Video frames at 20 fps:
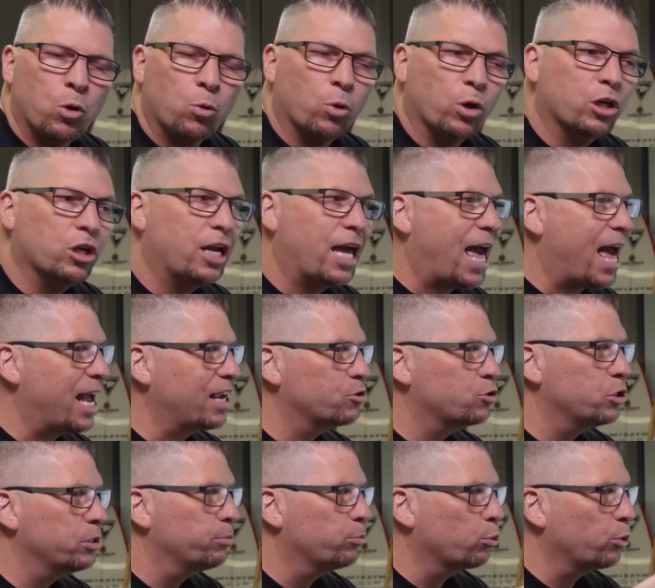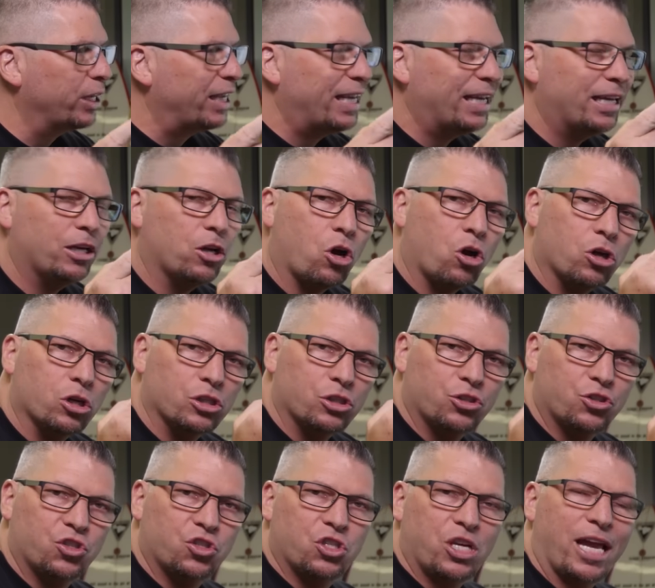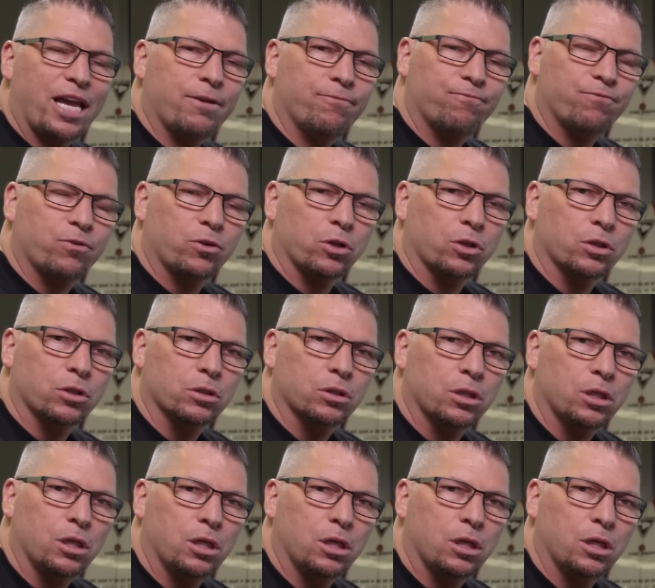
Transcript: we're gonna actually bring in our chamfer